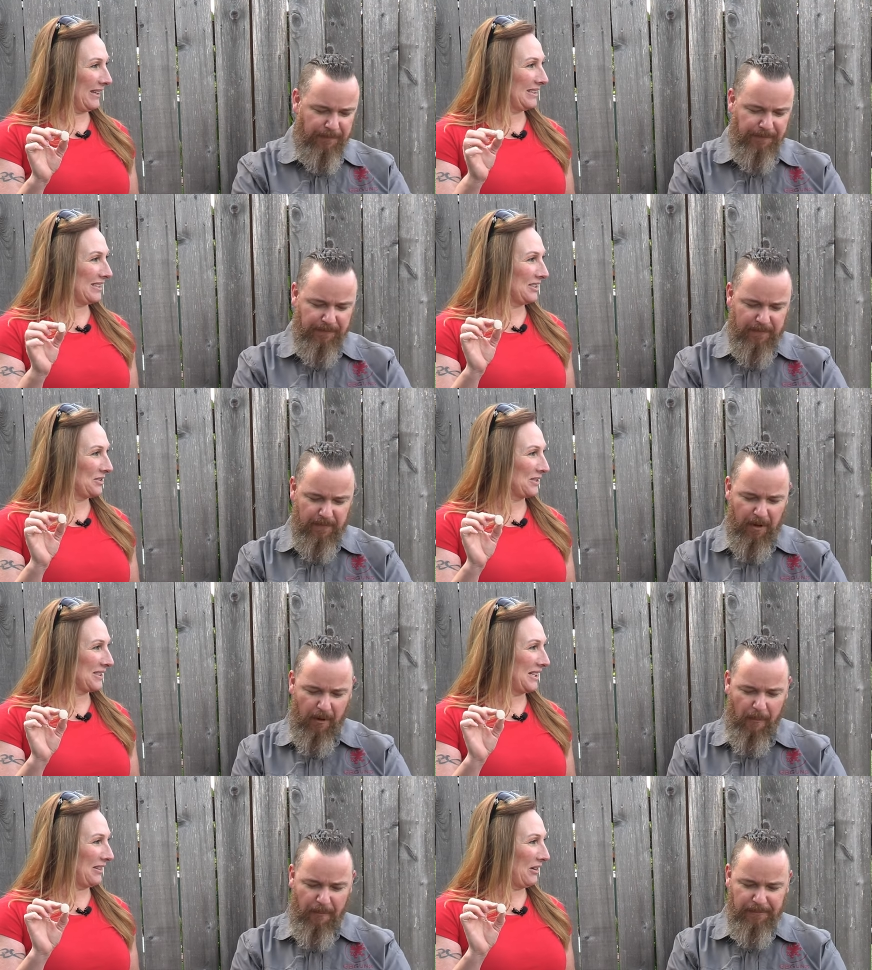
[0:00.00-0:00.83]
Speaker 1: It's
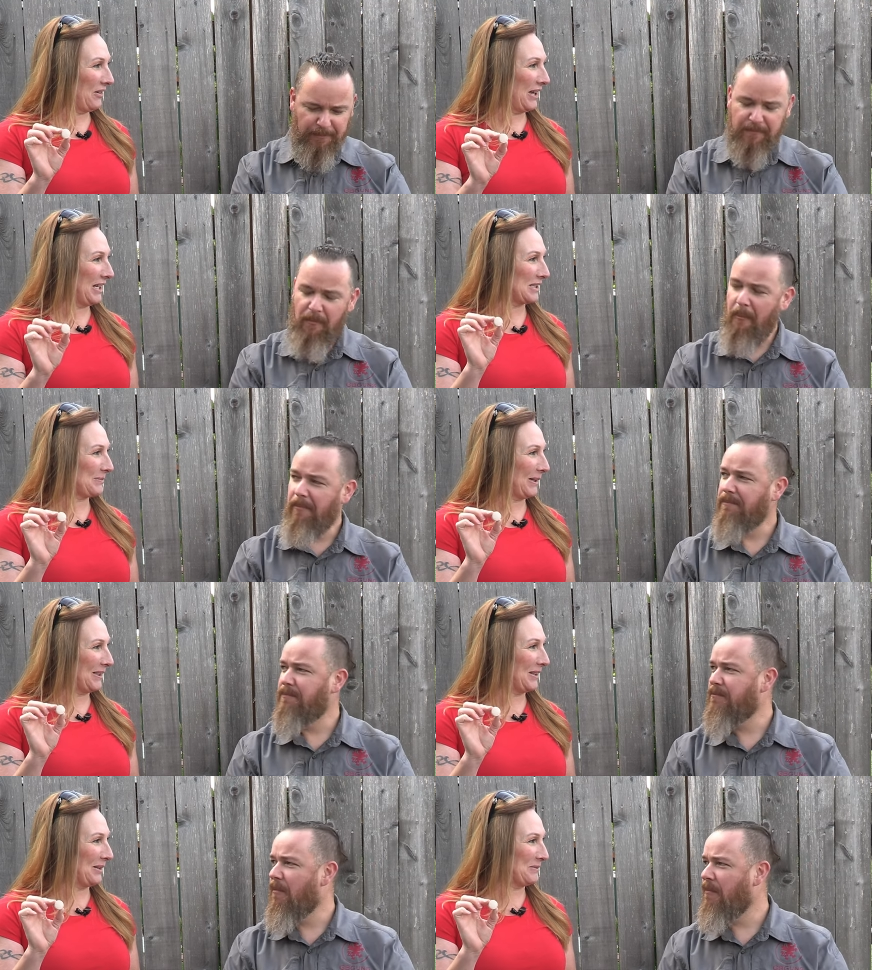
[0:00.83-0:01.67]
interesting though. I
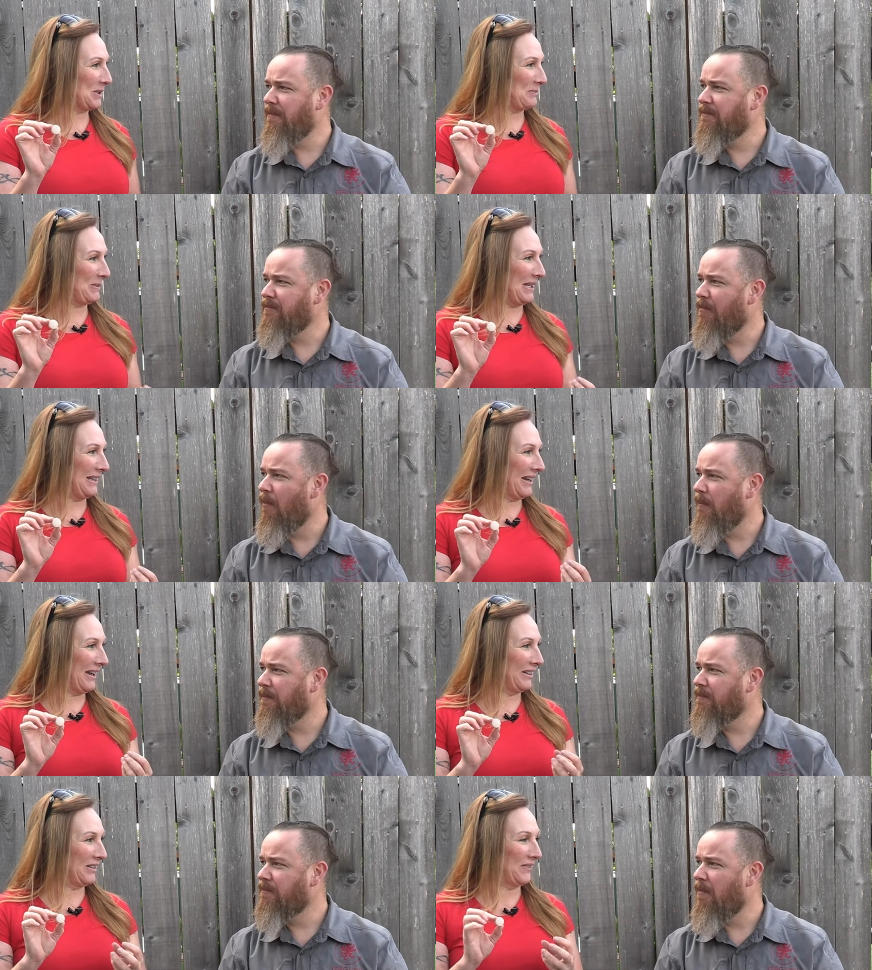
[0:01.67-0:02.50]
expected them to be
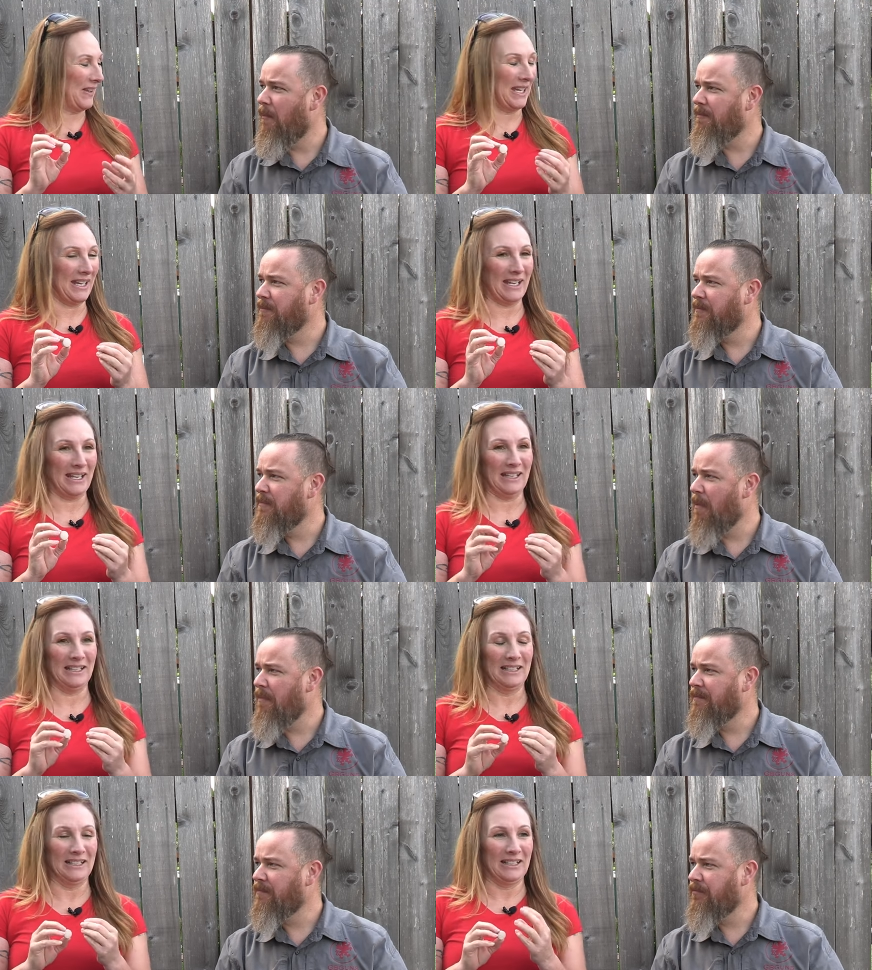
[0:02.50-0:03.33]
kind of
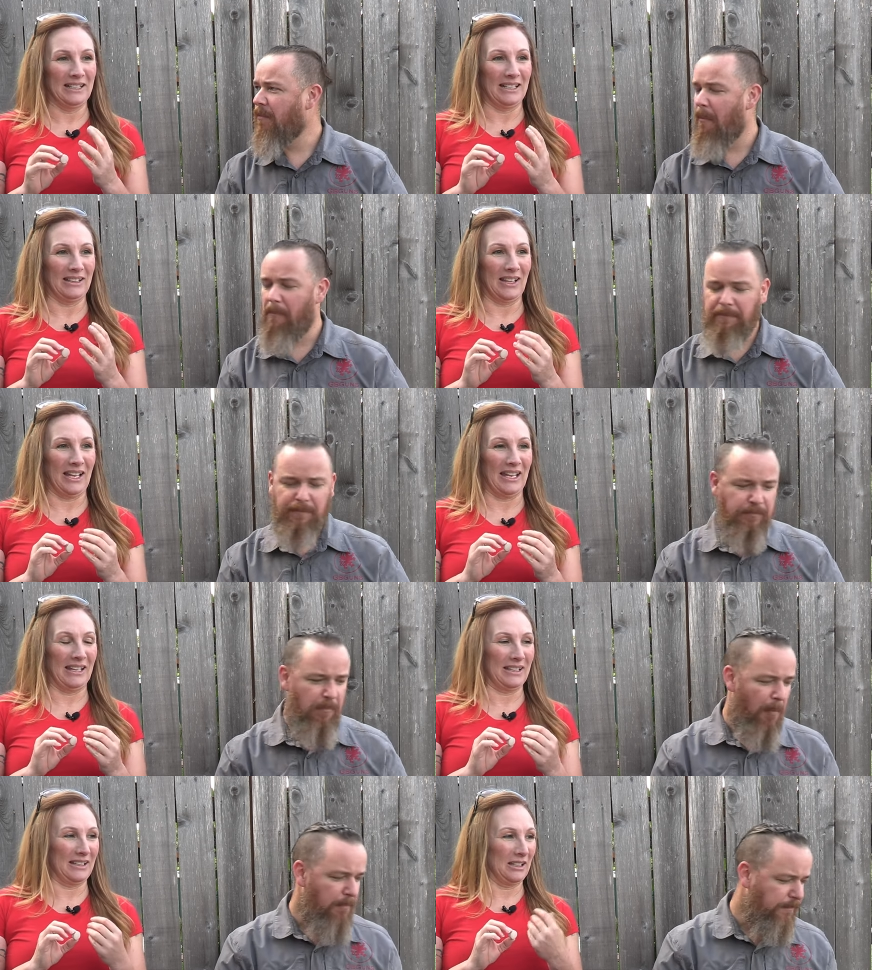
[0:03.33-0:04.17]
a
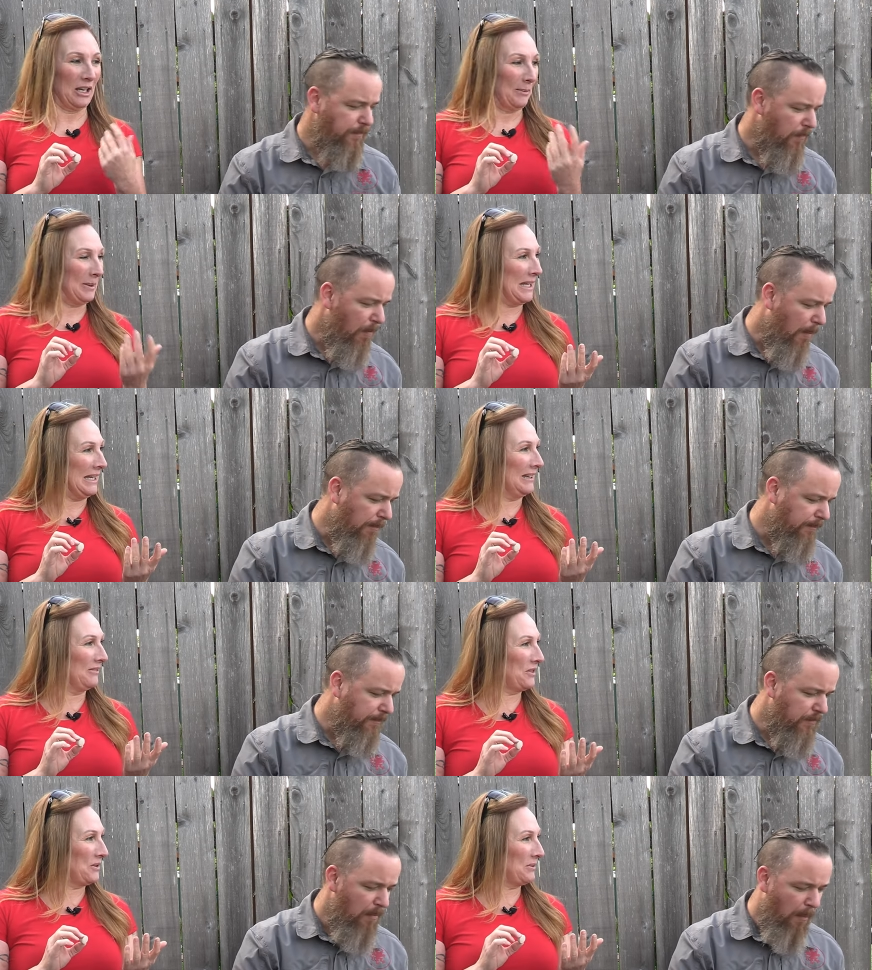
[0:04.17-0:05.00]
like gummy,
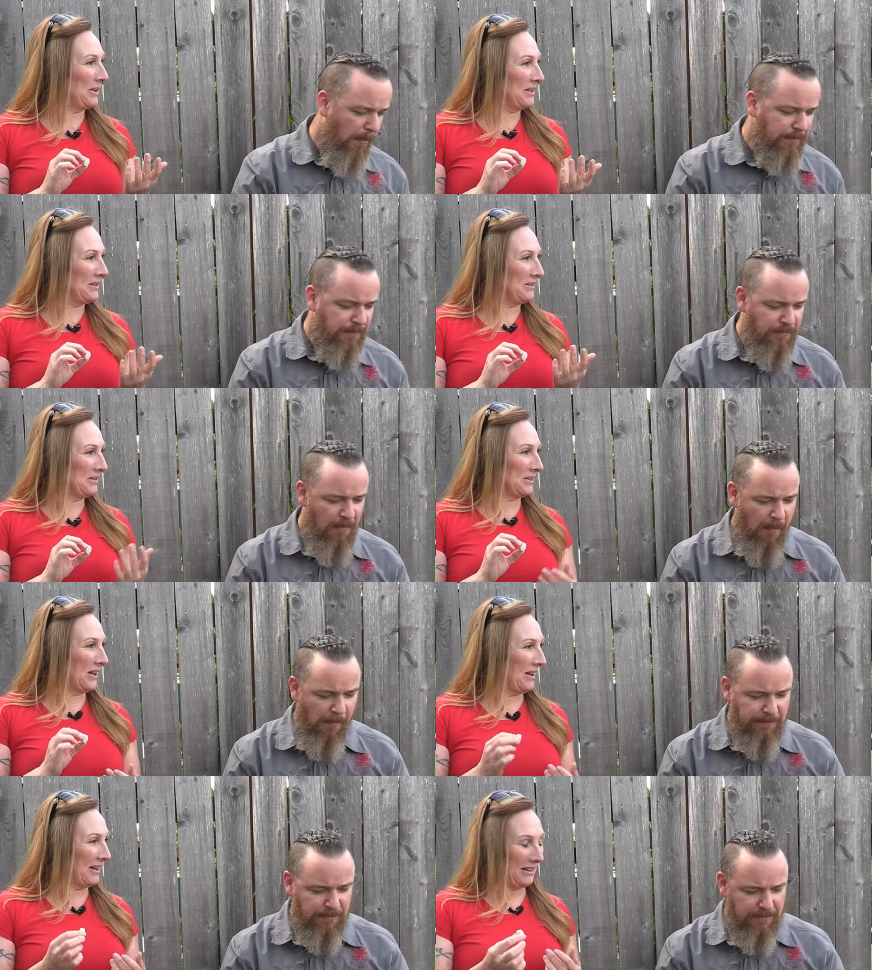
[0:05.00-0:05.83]
if you will,
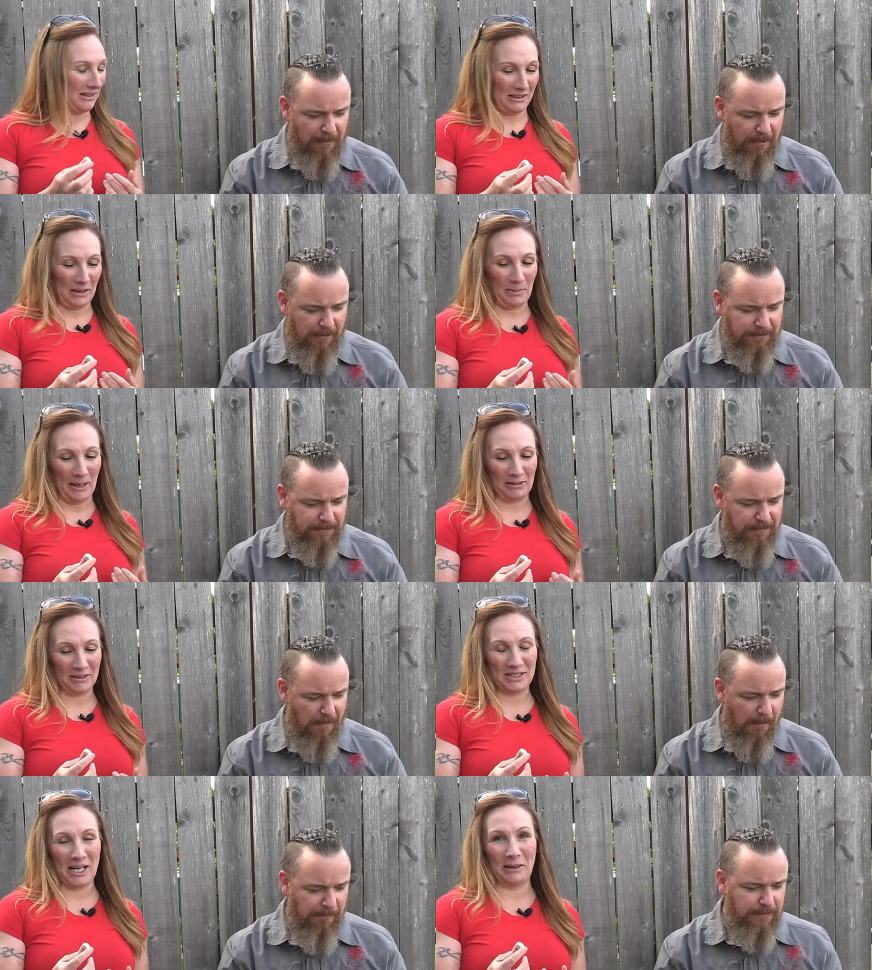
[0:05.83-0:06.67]
not a
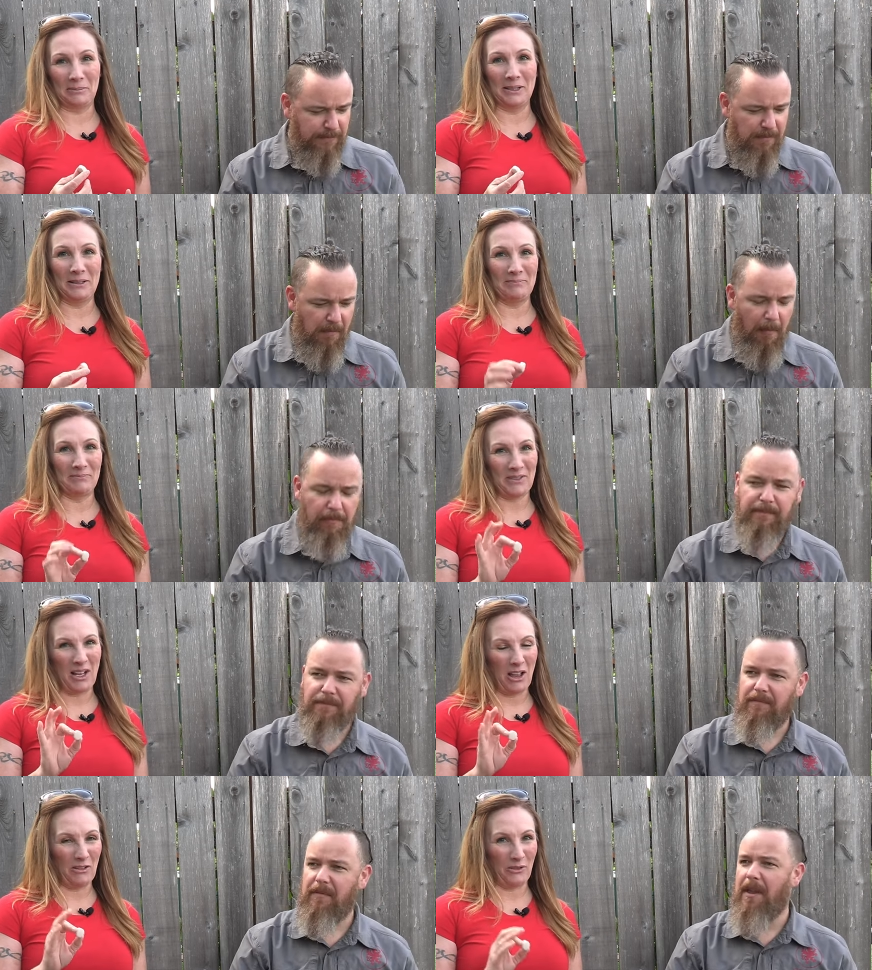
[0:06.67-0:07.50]
powdered tablet.
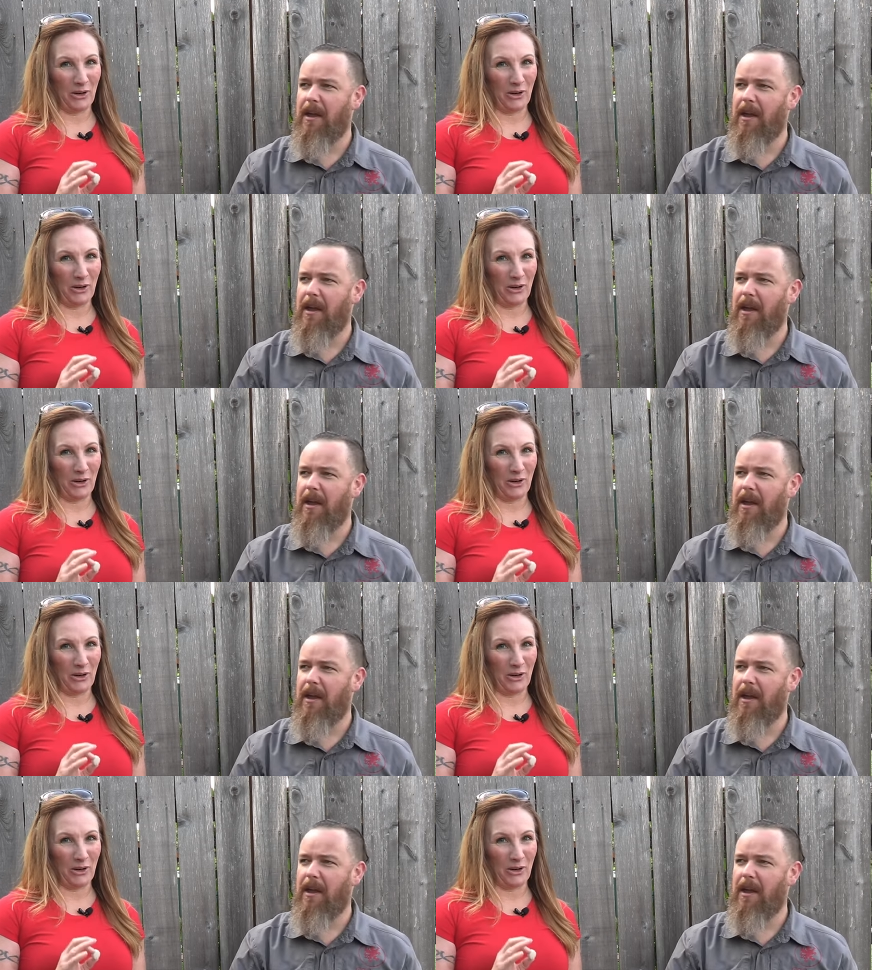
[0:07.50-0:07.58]
I'll